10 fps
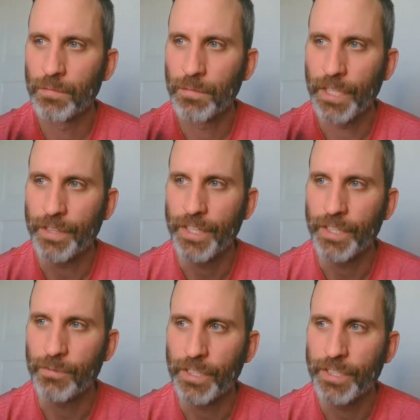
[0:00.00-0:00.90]
But I
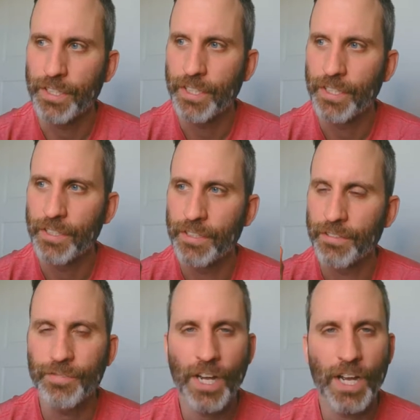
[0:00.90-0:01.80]
think with the
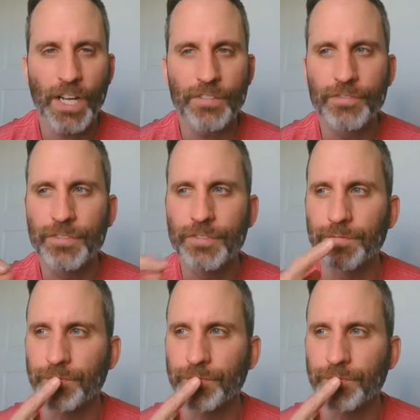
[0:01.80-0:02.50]
5,